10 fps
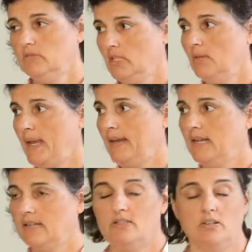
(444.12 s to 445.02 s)
to the bank
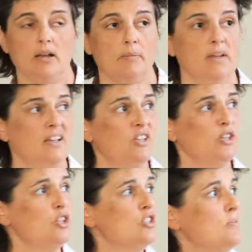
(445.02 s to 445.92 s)
next time.
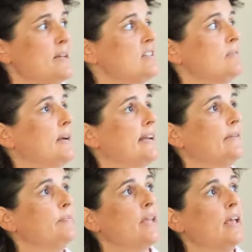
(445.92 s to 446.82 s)
Huge amounts of
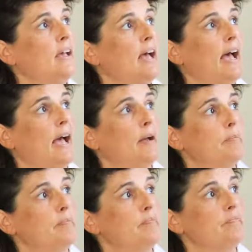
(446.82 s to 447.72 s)
money.
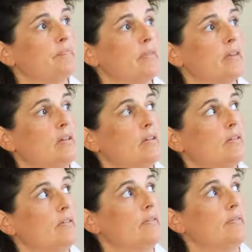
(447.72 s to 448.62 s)

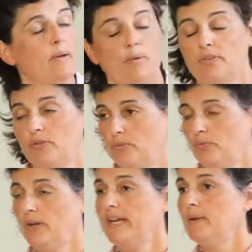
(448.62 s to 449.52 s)
There were
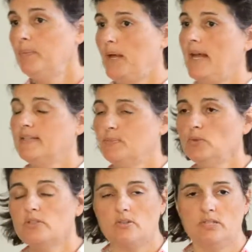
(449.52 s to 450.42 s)
3
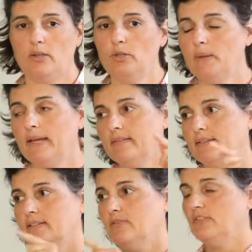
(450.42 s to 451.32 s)
passbooks. I'll tell you about
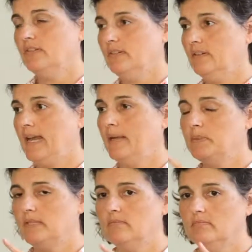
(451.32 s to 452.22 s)
the different
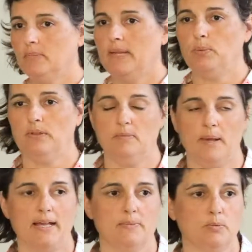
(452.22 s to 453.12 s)
names and people in
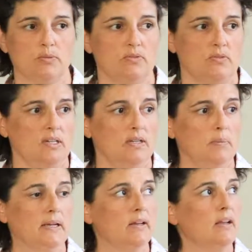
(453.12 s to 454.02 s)
passbooks in a
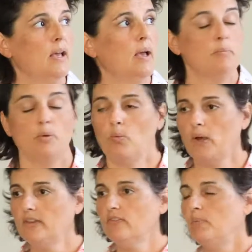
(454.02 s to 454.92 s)
minute. But
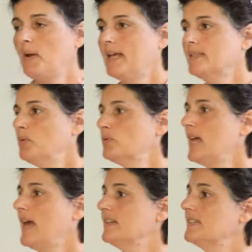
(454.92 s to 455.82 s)
one of the passbooks
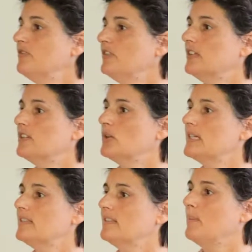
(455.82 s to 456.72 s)
had a different
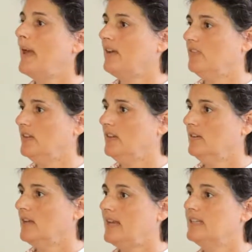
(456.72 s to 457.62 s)
address in the back of it
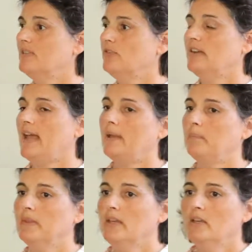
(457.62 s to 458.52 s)
and a different
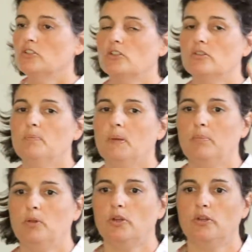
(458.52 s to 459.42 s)
name to the
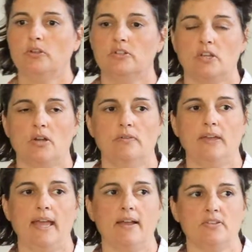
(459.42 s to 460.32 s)
people who used to own
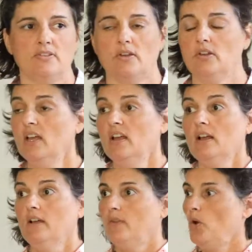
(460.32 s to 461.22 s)
the house. So
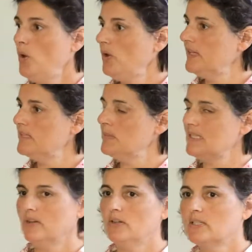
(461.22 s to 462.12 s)
all these
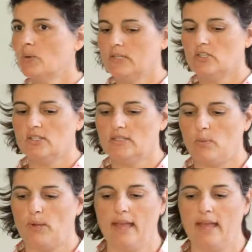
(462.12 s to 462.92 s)
mysterious questions that we